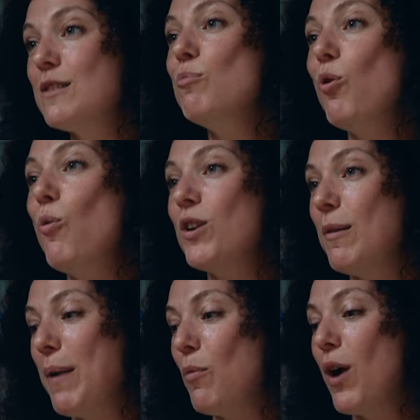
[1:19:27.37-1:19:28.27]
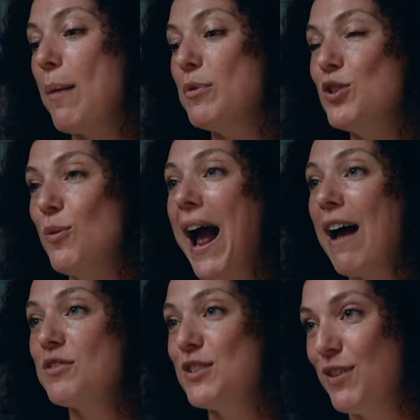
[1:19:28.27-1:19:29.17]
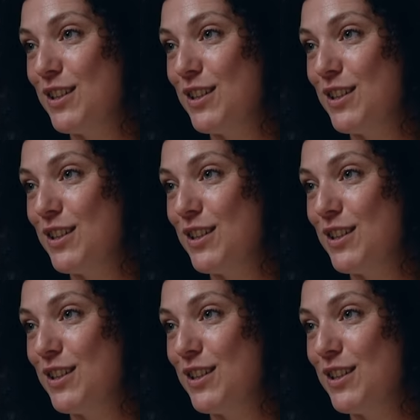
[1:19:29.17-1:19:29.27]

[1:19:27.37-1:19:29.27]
It's more what, about what happens to it after the